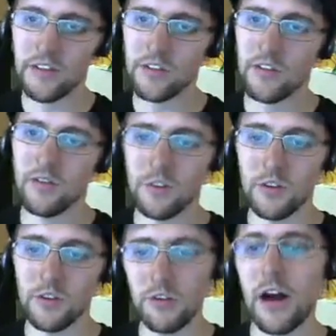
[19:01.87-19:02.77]
for Lunar
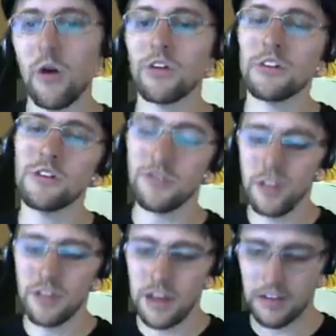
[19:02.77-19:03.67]
Howl, you just
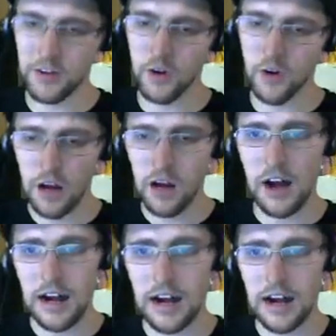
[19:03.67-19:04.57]
have to
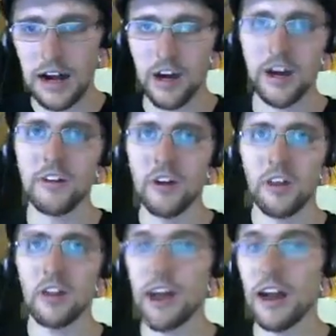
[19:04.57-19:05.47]
hide behind the
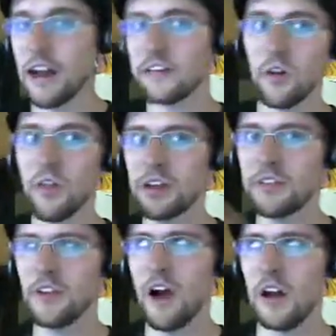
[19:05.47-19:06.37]
icicle that is
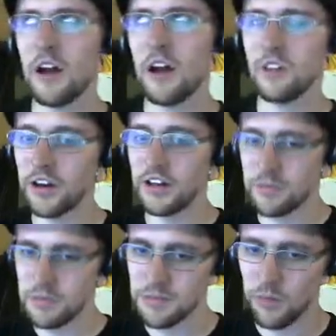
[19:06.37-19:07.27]
not targeting people.